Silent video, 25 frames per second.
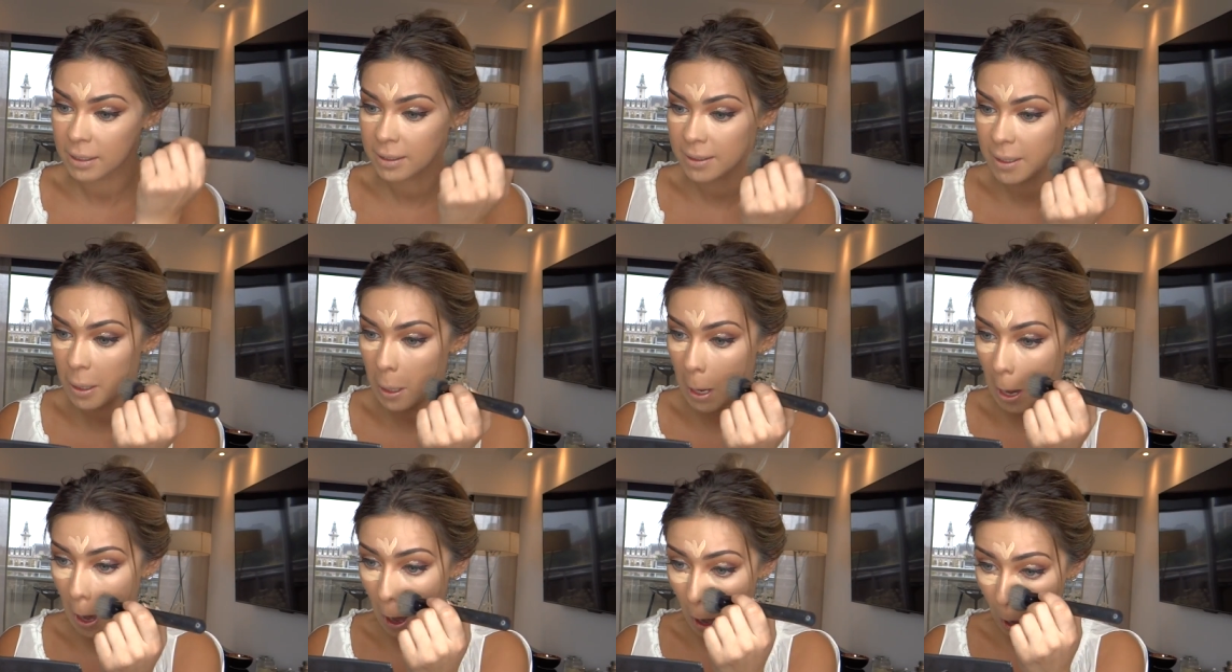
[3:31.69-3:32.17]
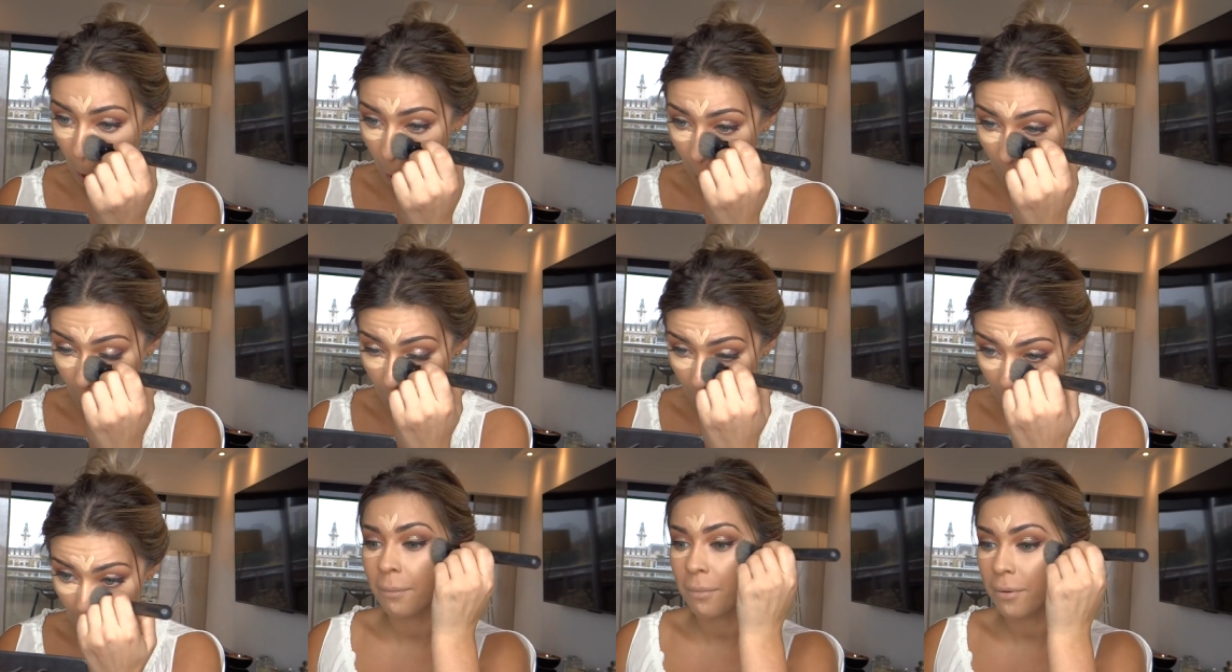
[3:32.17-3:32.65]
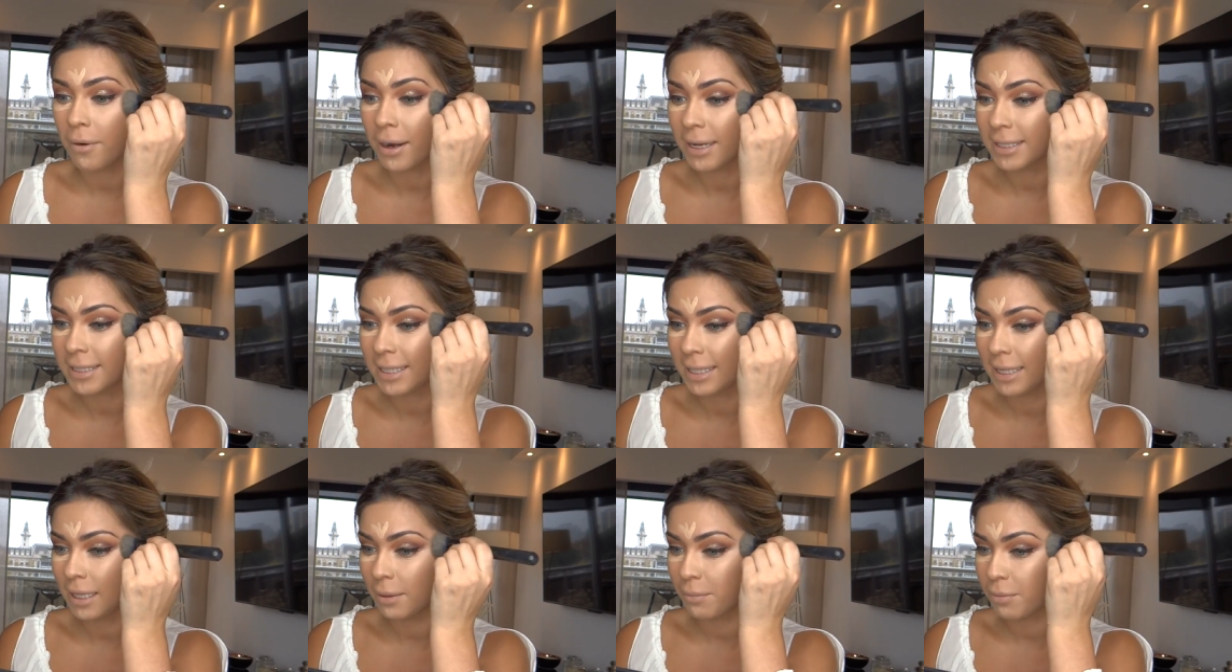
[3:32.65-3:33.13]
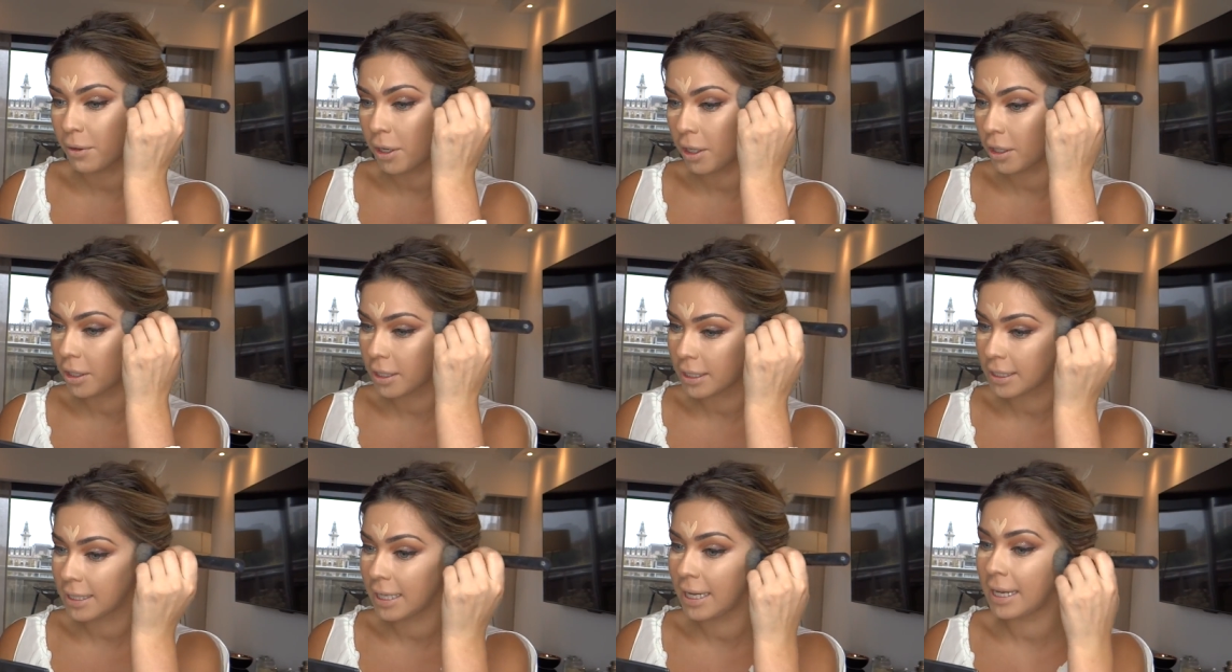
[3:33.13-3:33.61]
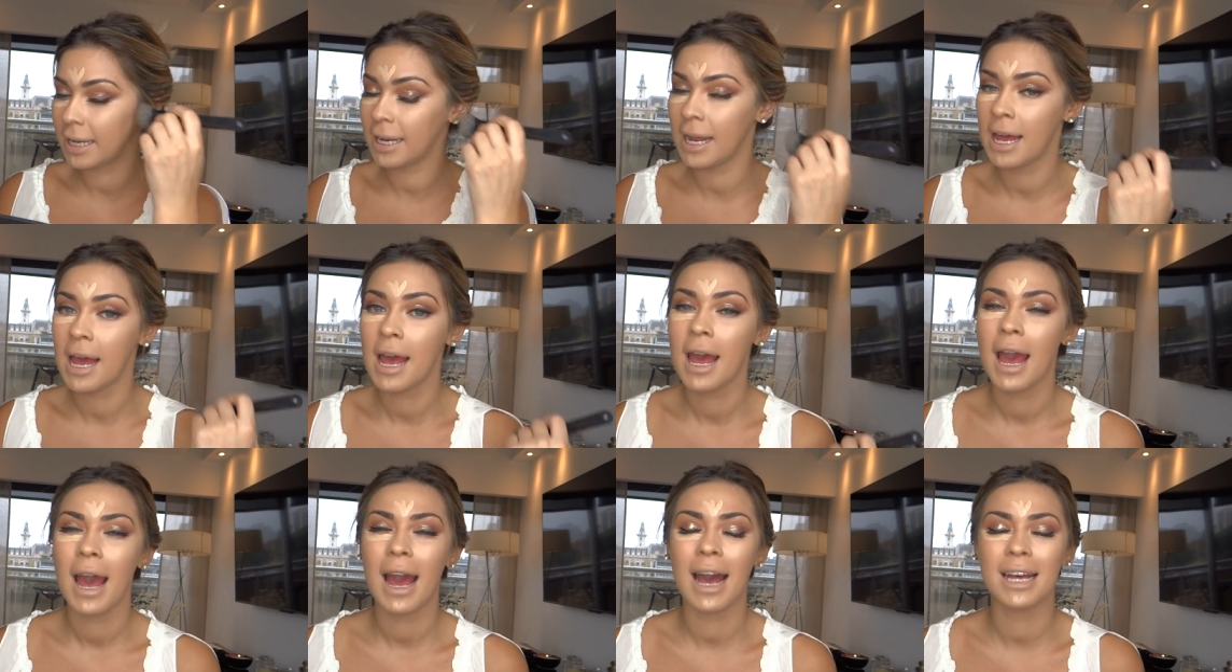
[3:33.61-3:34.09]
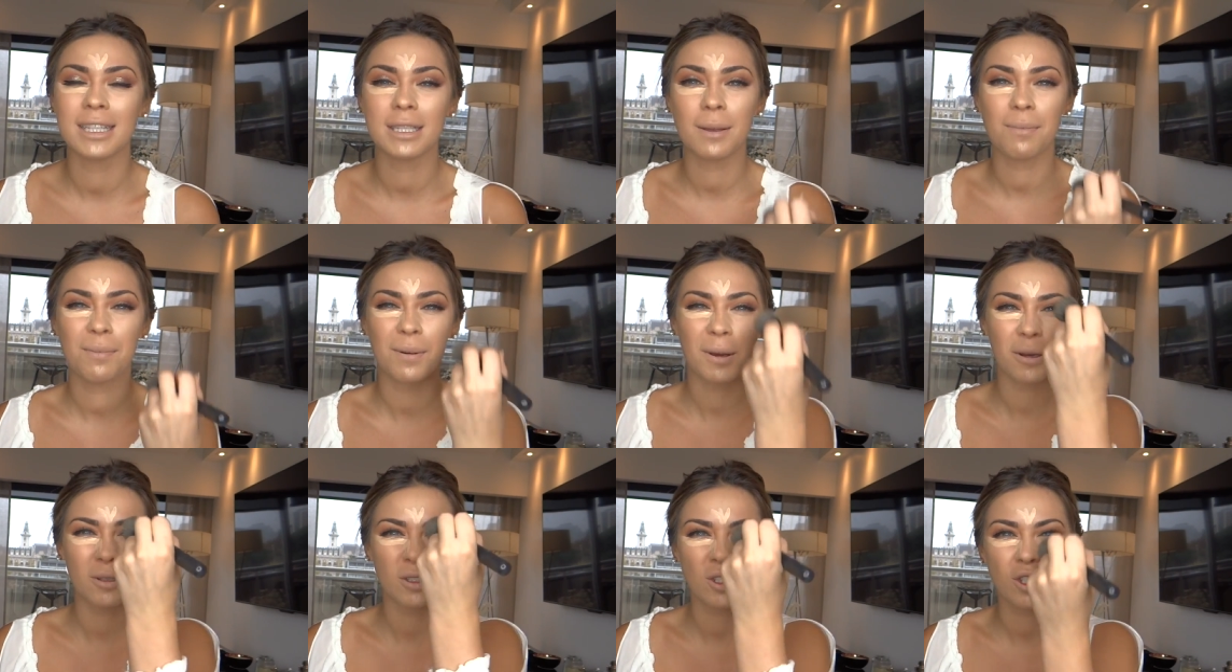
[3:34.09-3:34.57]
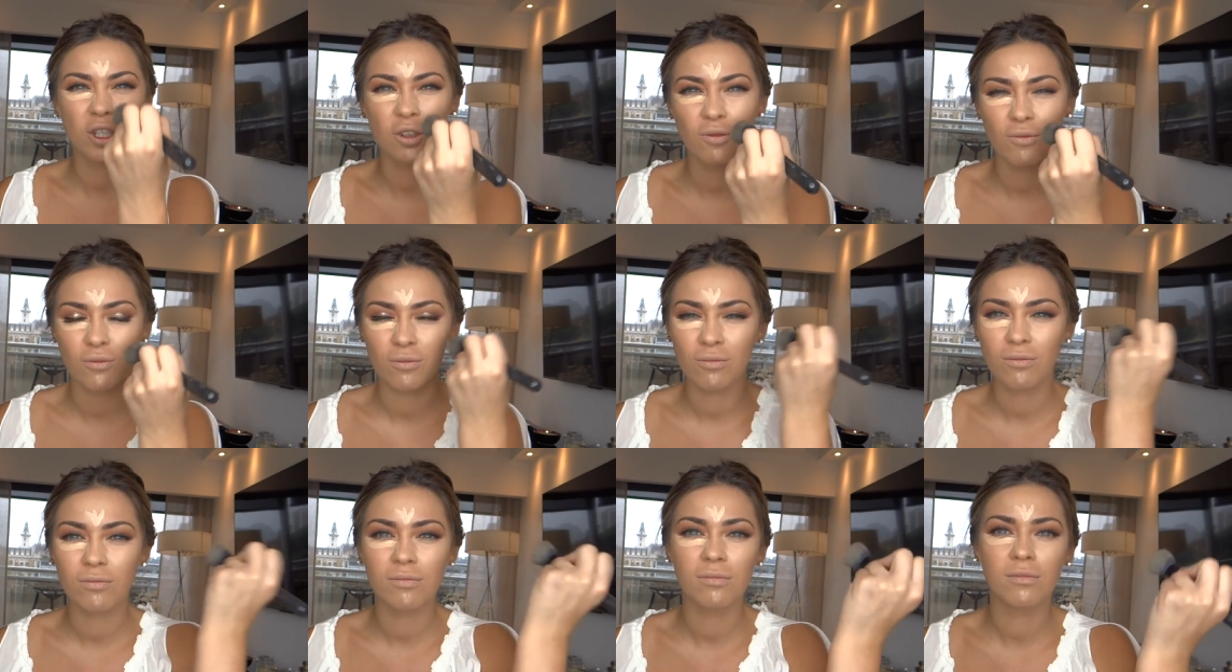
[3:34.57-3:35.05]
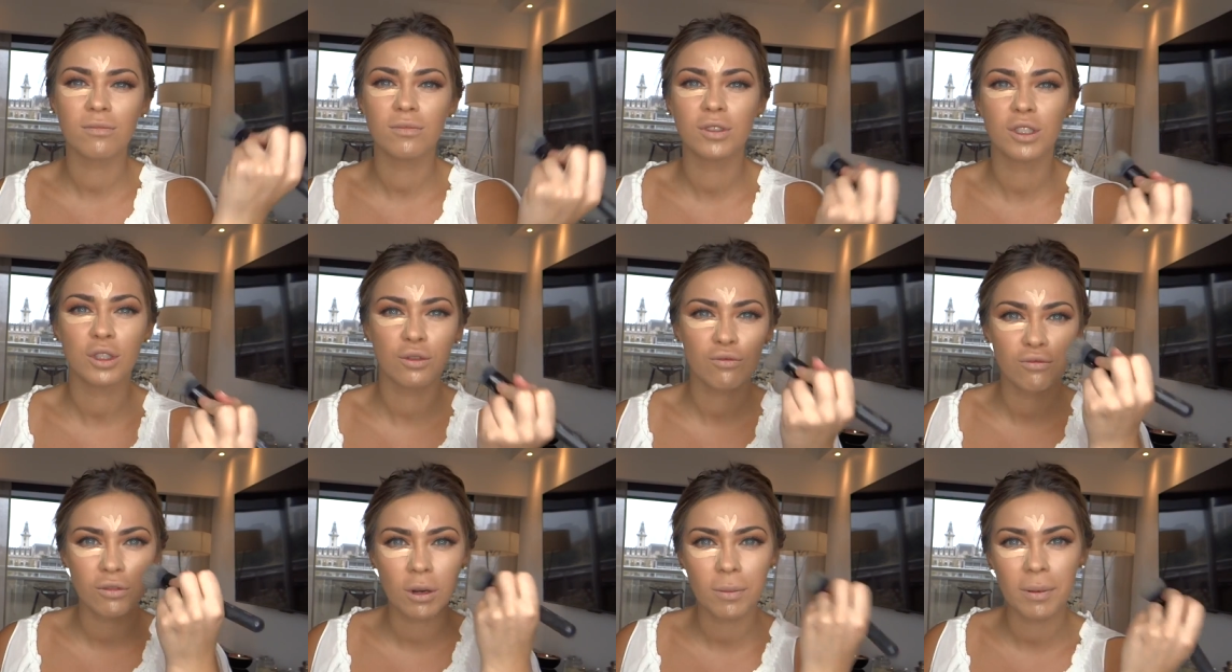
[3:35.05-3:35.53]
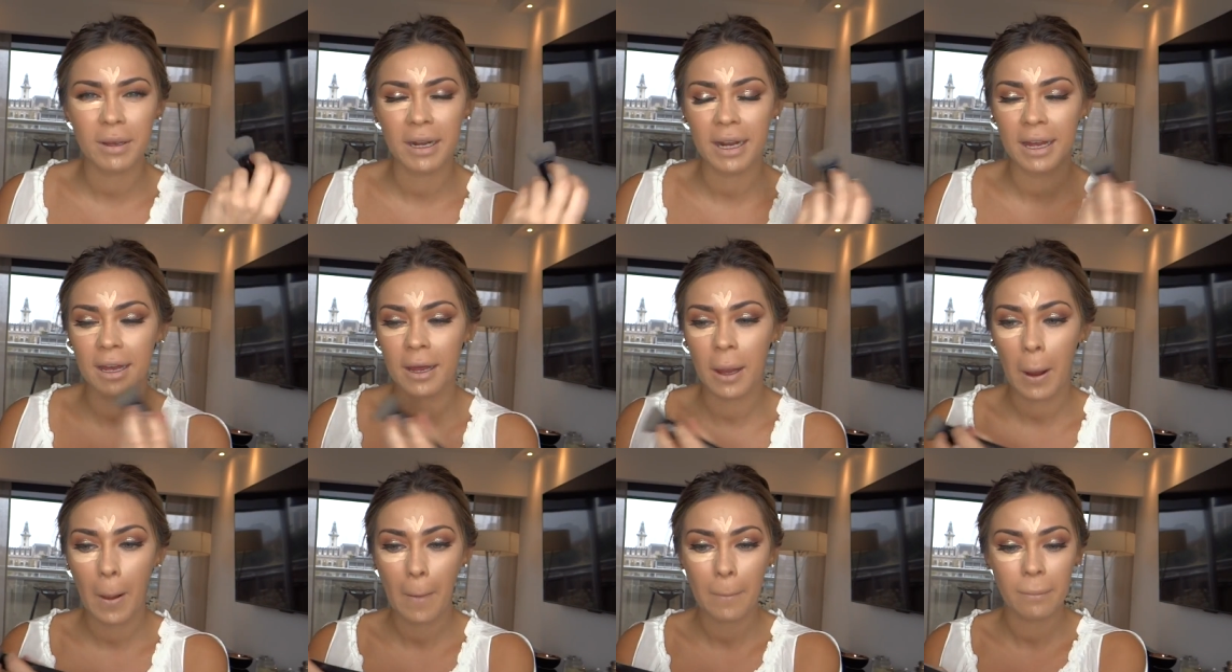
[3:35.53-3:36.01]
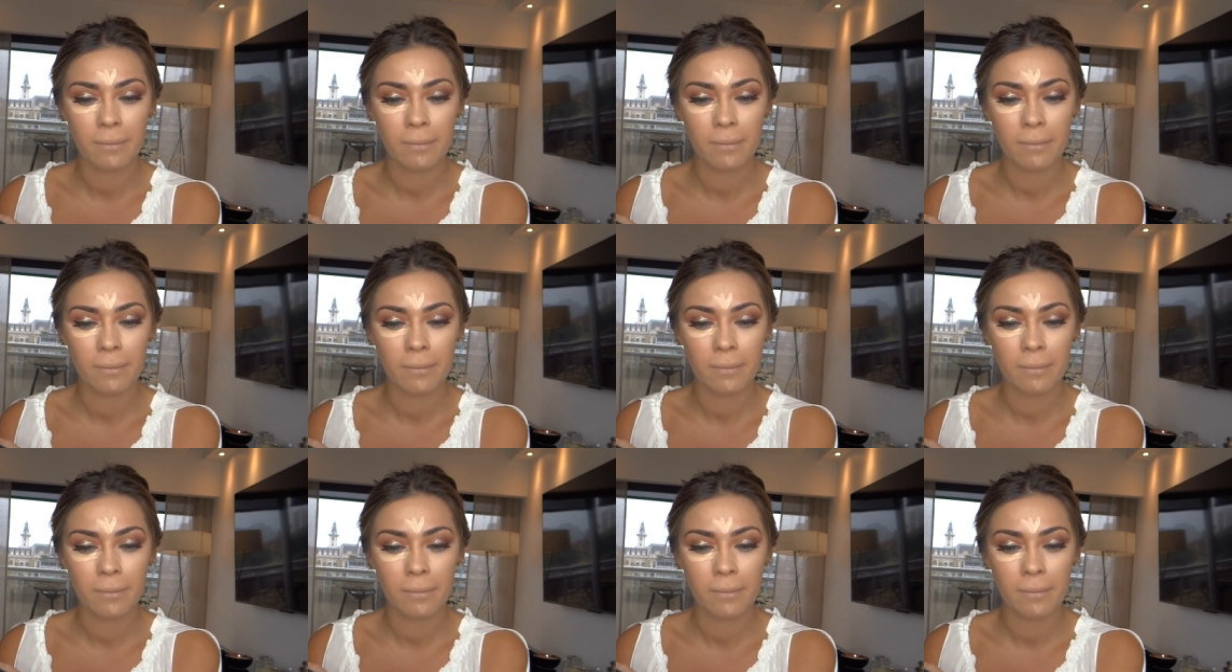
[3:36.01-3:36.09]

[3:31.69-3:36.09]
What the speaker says: So yeah, I'm pressing the product in as opposed to rubbing it.